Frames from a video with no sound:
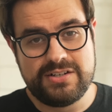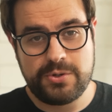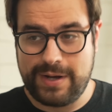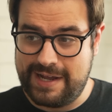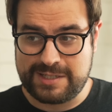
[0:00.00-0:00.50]

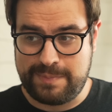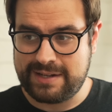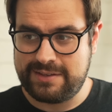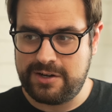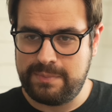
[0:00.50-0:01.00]
Do I
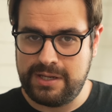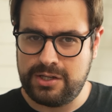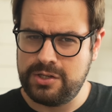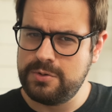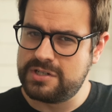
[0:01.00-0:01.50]
expect there to be
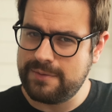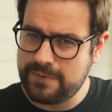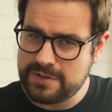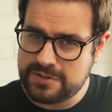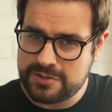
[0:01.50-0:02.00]
a huge
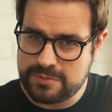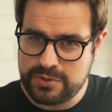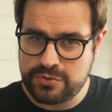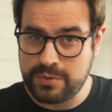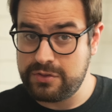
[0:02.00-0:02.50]
difference
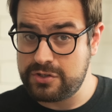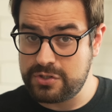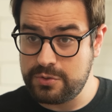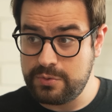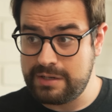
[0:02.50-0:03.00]
between the
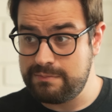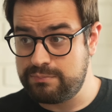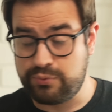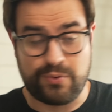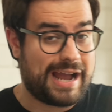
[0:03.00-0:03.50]
two
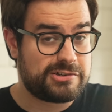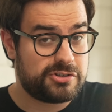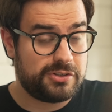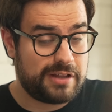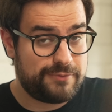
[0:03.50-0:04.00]
in
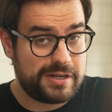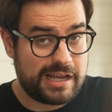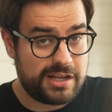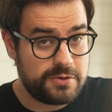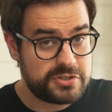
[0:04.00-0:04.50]
practical
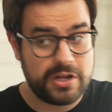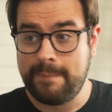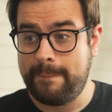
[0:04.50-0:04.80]
everyday use?